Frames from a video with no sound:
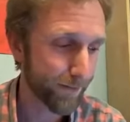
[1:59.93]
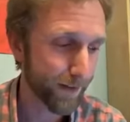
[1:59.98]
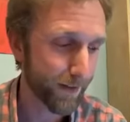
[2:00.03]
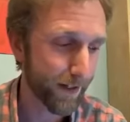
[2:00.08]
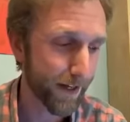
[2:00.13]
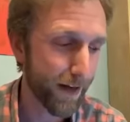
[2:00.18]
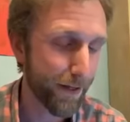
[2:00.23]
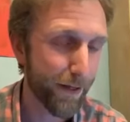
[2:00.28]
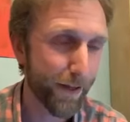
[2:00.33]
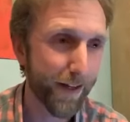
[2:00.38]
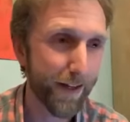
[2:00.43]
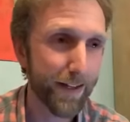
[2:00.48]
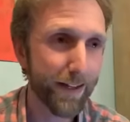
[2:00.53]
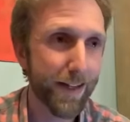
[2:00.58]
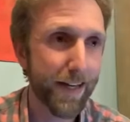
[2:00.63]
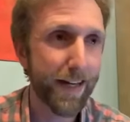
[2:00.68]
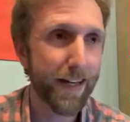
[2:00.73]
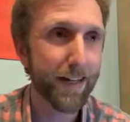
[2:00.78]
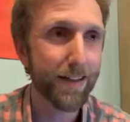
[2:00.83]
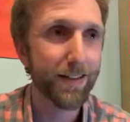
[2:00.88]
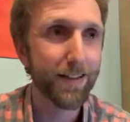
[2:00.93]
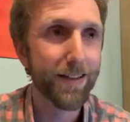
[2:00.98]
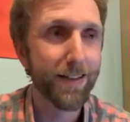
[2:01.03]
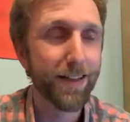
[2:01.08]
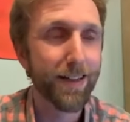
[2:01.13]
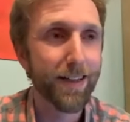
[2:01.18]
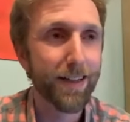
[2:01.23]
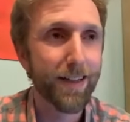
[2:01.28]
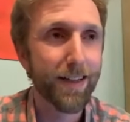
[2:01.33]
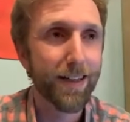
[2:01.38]
I think that
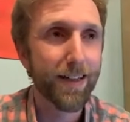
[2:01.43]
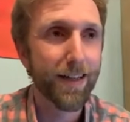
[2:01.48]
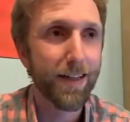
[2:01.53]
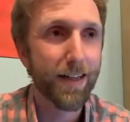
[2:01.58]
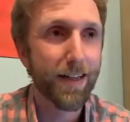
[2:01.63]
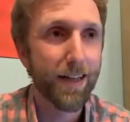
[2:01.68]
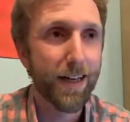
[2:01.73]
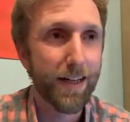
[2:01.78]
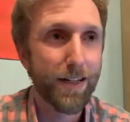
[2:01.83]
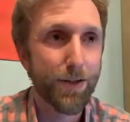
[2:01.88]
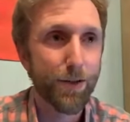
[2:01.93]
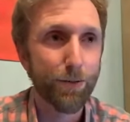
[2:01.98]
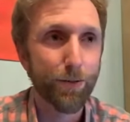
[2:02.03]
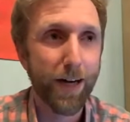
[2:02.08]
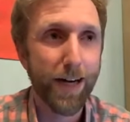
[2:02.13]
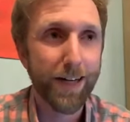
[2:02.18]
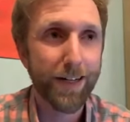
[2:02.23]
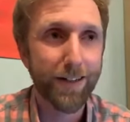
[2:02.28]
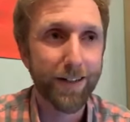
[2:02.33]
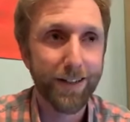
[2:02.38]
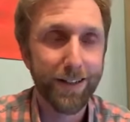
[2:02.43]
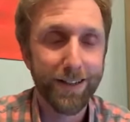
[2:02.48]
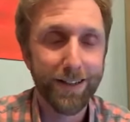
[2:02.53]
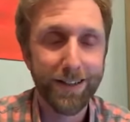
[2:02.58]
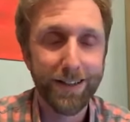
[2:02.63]
as a writer,